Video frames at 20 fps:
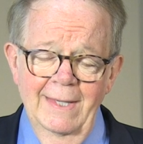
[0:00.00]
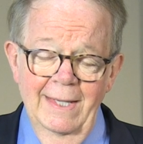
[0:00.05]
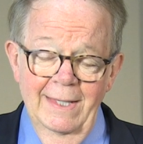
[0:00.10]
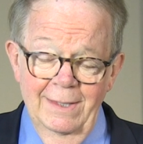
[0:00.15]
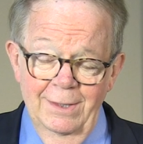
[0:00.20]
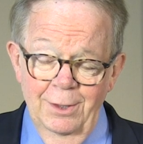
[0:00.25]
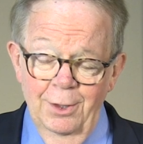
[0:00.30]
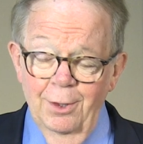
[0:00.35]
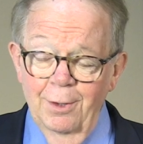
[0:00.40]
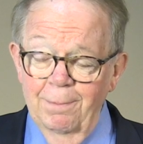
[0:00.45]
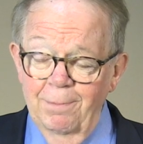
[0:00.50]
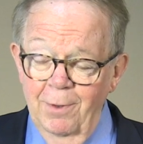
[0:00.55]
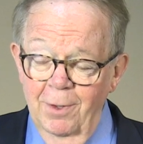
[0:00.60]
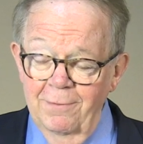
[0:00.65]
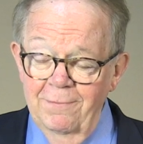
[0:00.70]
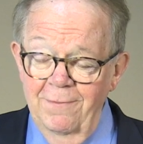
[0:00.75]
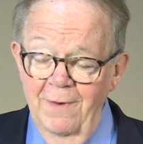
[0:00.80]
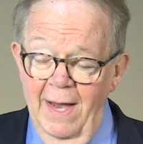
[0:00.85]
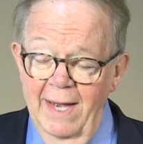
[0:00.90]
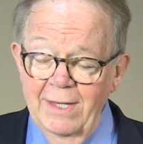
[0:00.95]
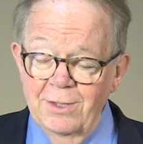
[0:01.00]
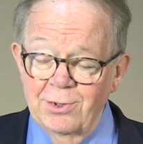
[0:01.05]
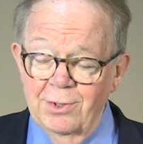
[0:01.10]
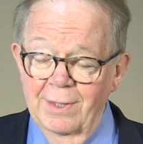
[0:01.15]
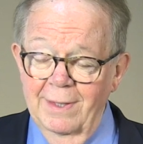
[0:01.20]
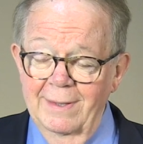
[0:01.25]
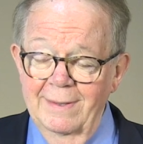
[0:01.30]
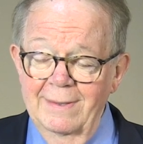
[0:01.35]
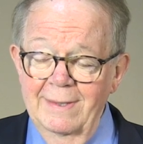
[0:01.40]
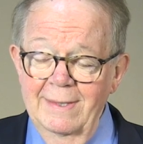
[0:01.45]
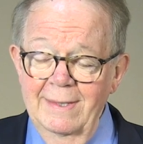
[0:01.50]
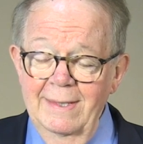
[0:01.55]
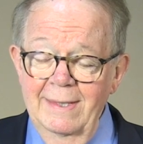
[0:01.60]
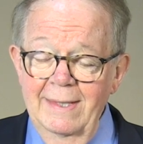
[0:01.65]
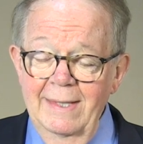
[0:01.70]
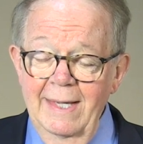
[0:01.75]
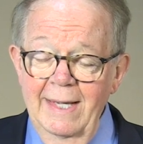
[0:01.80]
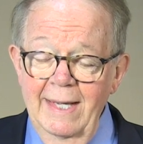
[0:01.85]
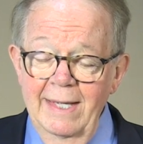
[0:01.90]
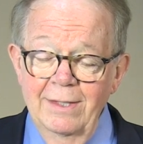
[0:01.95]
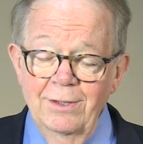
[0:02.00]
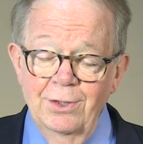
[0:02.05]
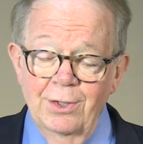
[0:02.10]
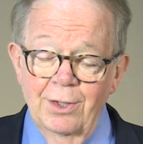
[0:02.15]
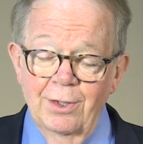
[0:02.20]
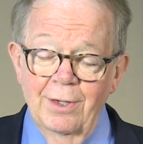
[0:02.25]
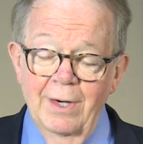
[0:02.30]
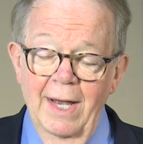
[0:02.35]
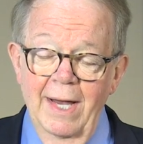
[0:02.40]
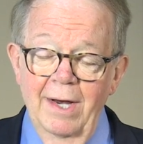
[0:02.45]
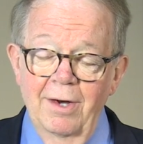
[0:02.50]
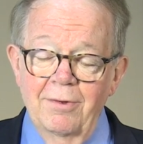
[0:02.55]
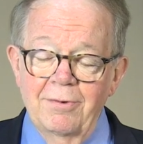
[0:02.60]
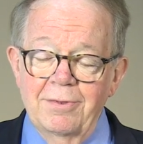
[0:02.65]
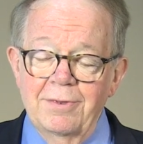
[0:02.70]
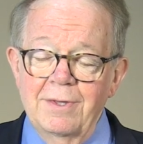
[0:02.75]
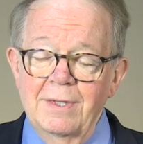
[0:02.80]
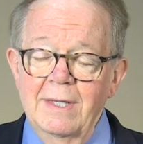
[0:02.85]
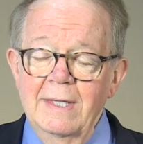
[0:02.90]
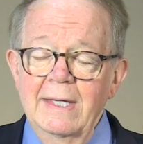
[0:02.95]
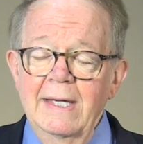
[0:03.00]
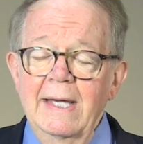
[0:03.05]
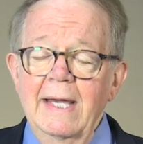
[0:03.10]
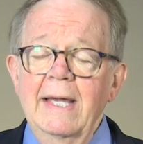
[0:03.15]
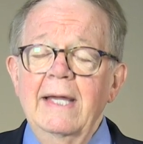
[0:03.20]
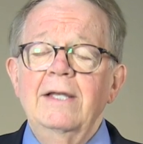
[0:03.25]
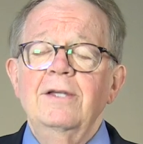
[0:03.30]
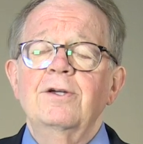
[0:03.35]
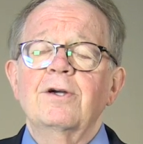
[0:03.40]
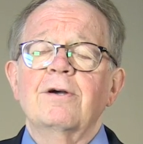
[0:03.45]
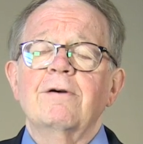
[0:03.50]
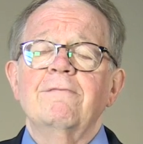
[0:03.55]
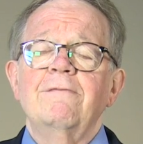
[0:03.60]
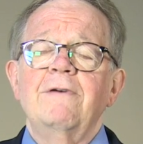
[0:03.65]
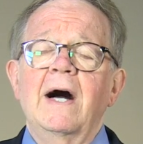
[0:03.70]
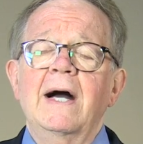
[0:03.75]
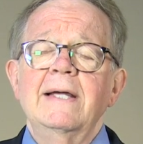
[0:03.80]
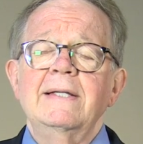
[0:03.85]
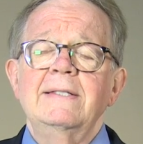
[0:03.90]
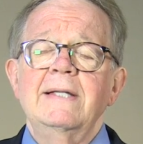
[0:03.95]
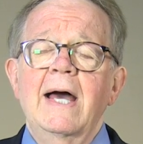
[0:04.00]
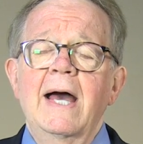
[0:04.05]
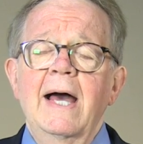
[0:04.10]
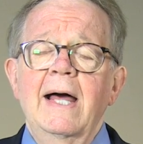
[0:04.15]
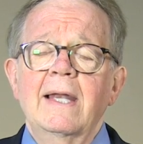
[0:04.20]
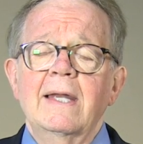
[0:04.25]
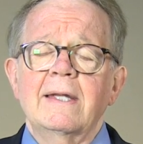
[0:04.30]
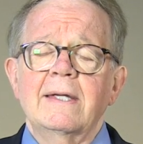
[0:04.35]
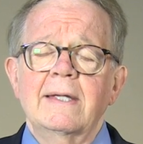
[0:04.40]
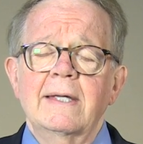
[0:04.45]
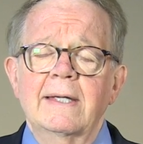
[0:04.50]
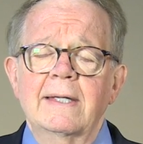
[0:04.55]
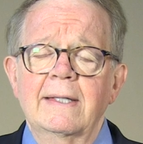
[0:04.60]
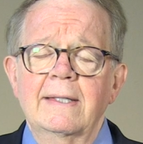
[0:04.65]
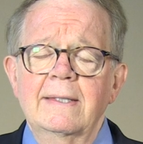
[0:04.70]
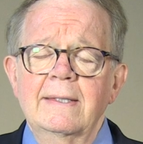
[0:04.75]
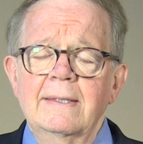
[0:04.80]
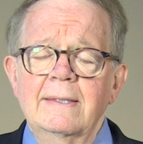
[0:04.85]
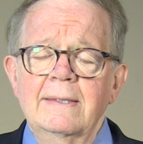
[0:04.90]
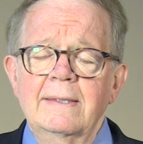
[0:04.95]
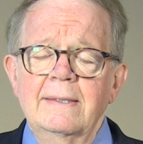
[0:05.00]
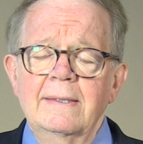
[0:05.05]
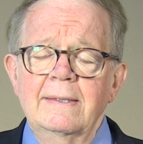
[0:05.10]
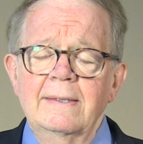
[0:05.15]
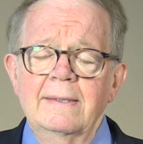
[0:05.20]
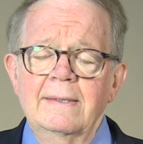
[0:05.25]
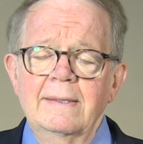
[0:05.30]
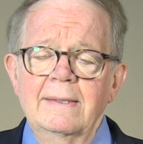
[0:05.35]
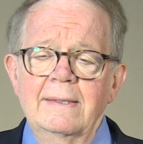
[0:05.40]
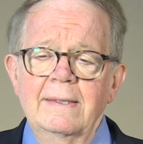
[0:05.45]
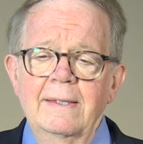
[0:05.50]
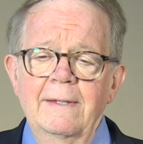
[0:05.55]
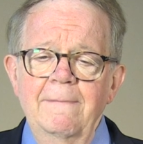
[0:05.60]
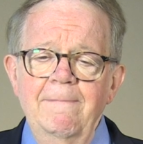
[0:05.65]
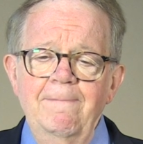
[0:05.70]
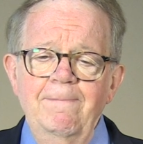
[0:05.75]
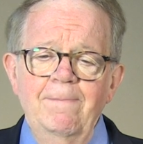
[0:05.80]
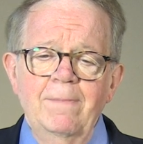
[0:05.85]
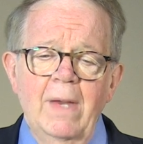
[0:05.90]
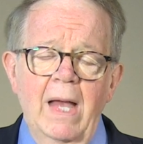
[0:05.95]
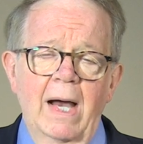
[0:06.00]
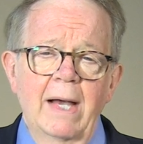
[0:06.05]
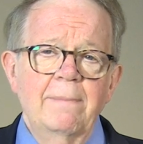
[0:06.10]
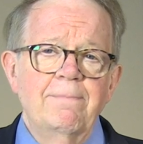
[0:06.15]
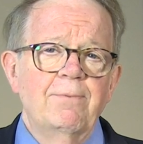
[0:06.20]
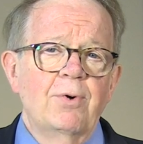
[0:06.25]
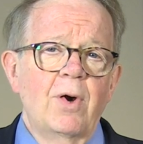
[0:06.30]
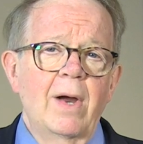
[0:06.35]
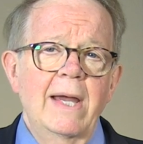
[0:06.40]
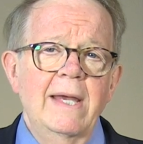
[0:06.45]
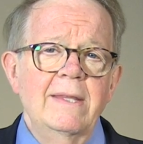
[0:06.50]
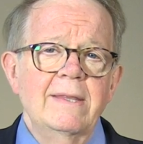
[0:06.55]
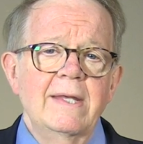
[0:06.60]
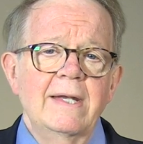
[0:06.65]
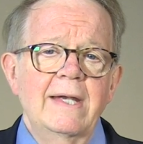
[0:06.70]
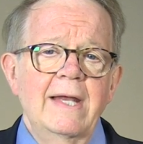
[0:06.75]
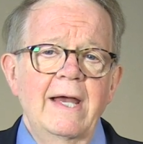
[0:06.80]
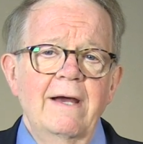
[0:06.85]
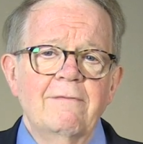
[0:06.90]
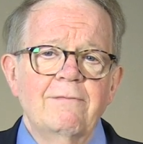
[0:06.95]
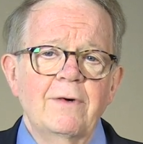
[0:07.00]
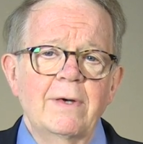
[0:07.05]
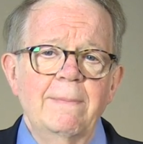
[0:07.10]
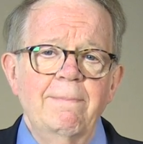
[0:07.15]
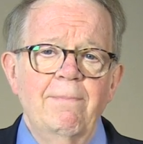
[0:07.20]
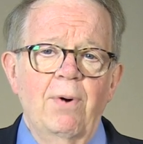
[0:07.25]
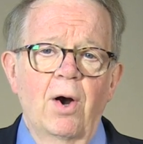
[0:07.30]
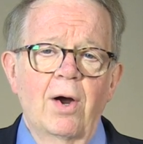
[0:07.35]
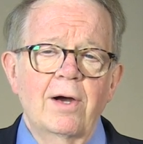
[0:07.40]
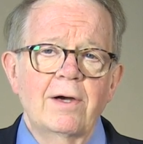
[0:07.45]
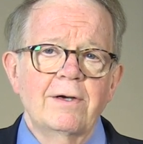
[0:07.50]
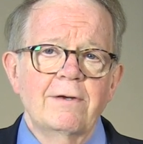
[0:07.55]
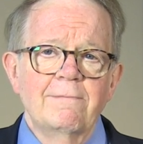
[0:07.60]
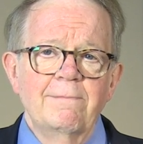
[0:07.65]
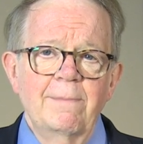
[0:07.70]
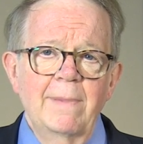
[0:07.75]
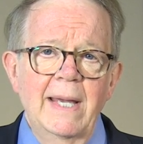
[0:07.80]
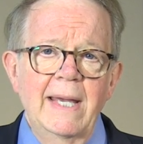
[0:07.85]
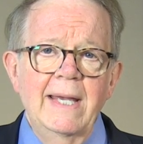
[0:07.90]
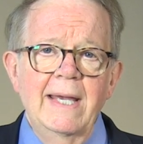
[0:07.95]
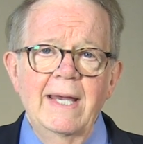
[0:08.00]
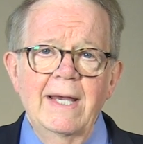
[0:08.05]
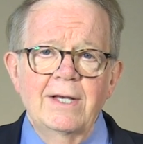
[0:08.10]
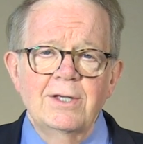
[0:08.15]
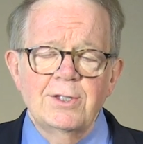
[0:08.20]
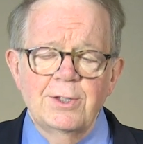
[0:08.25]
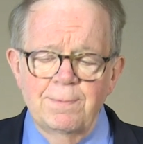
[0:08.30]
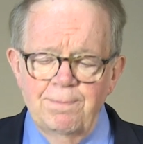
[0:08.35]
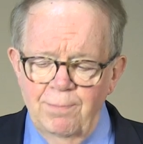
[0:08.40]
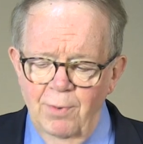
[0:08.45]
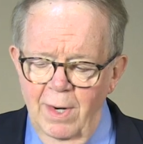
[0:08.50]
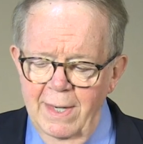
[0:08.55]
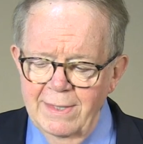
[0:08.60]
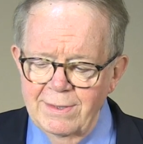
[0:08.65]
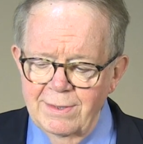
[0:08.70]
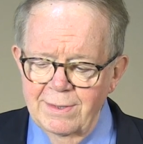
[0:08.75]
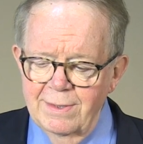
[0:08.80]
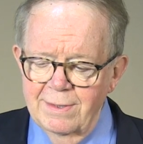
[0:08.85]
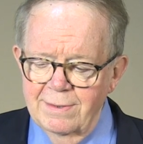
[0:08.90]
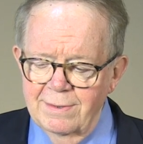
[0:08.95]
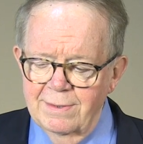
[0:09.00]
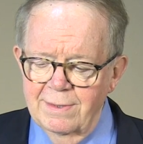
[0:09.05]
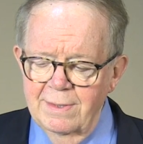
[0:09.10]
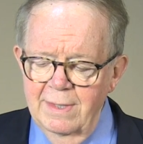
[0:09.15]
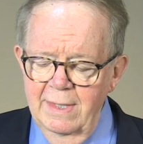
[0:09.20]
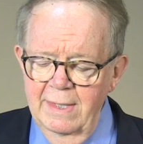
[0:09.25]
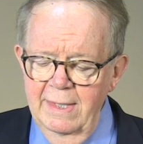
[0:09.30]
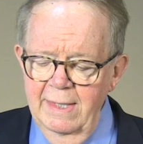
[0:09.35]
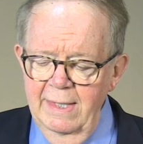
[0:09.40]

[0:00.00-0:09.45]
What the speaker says: in your perfection, in your health, in your vitality. I pray that every part of me expresses